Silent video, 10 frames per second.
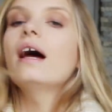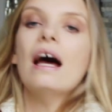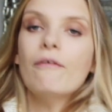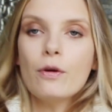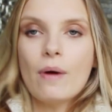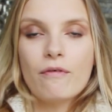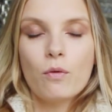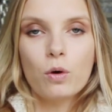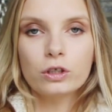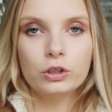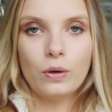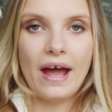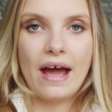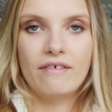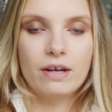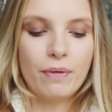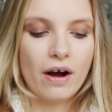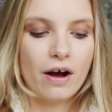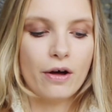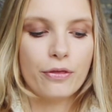Have you ever washed your hair in a
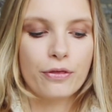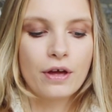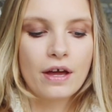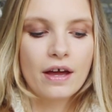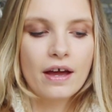bath